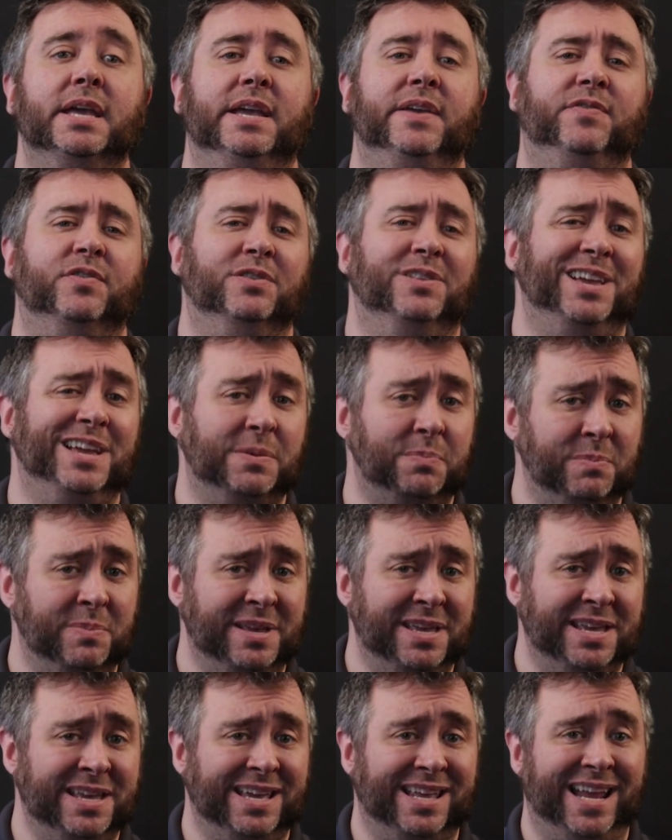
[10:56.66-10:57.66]
If you're like
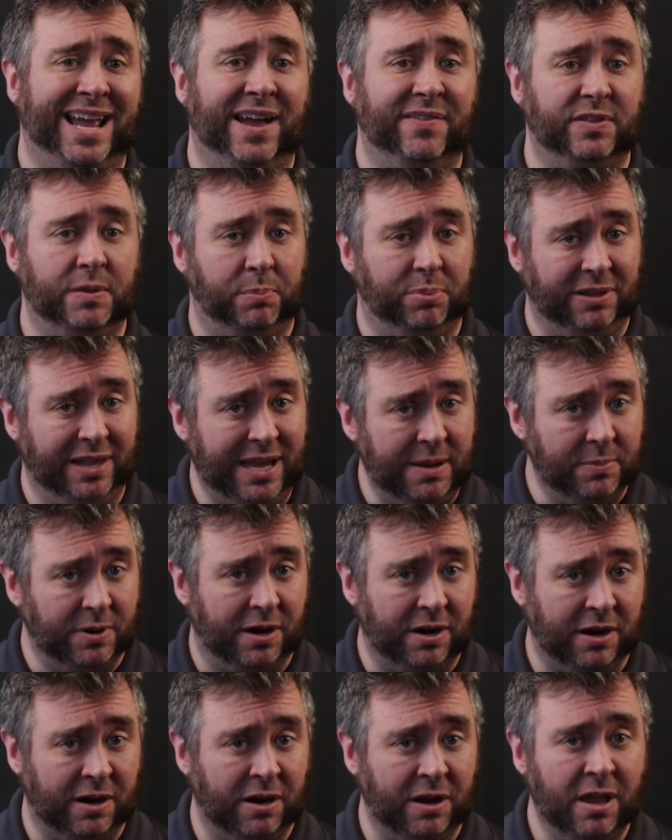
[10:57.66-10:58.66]
me and have the
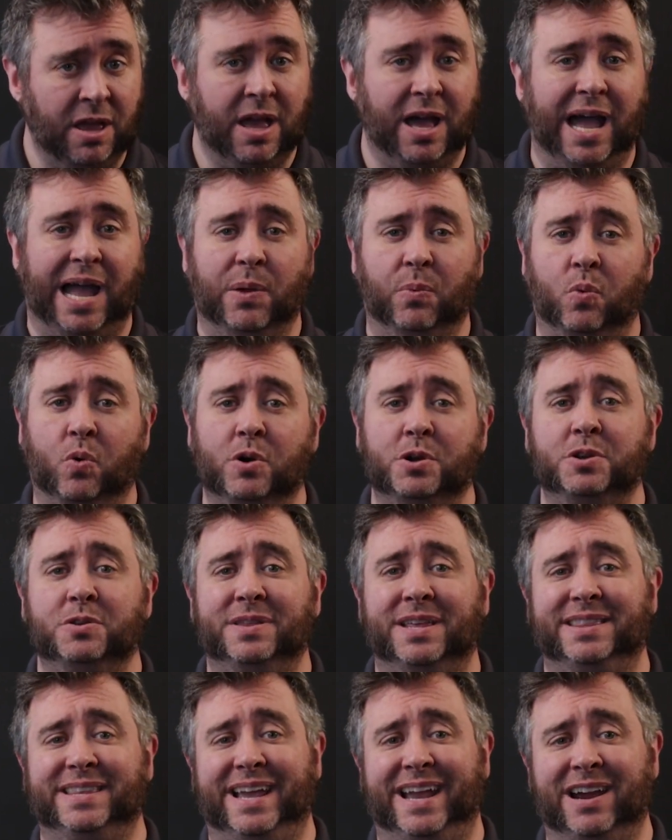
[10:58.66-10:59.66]
Playbar, I warn
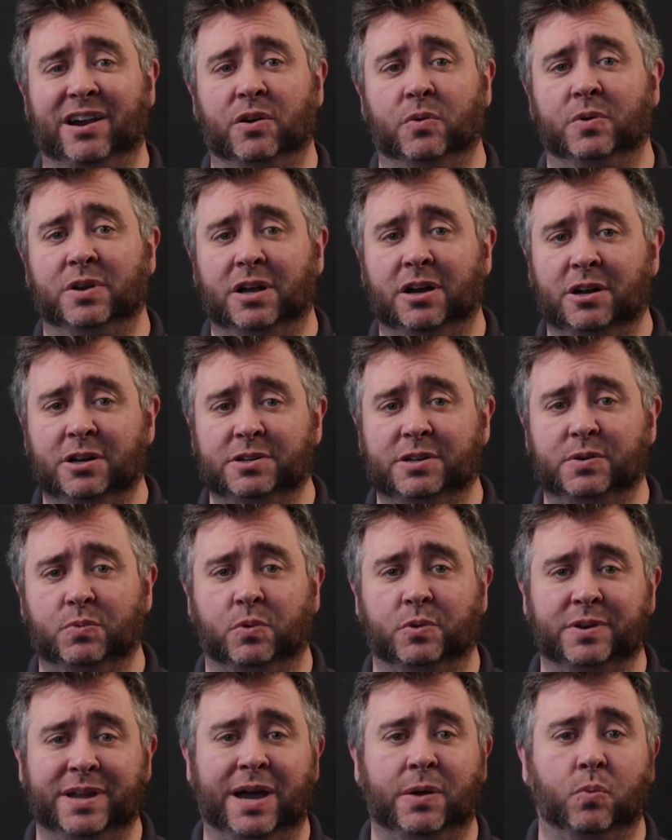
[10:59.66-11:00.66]
you that the Era 100
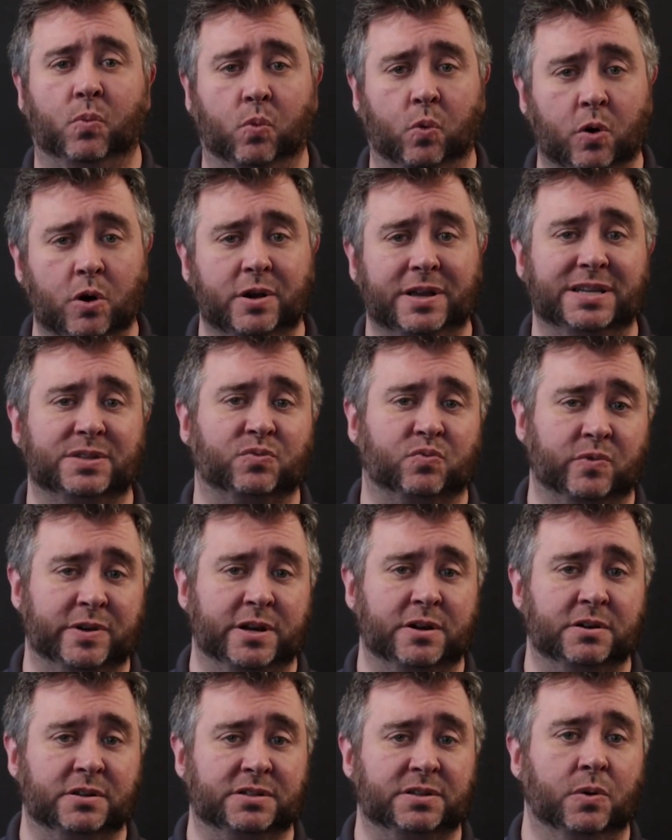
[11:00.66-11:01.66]
will not work as
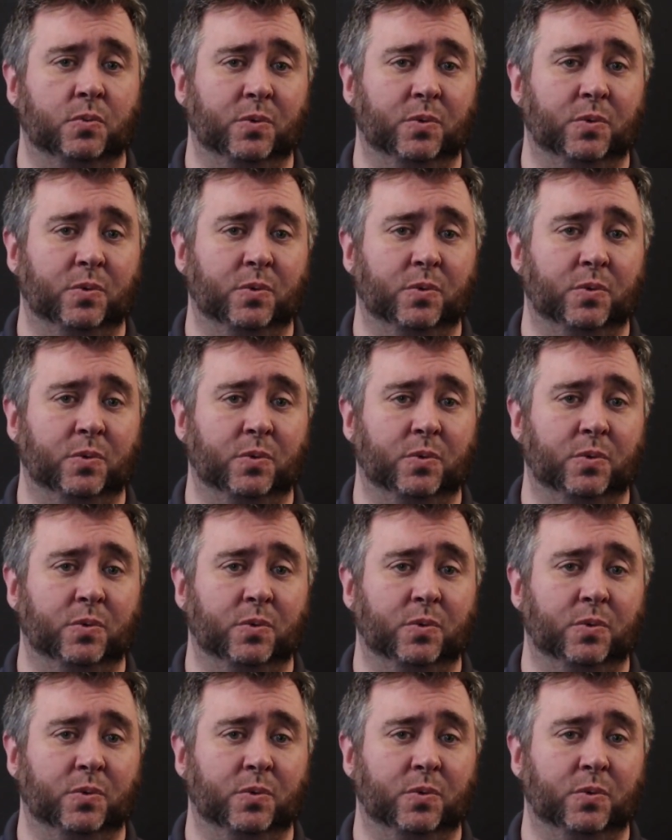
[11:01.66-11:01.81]
rears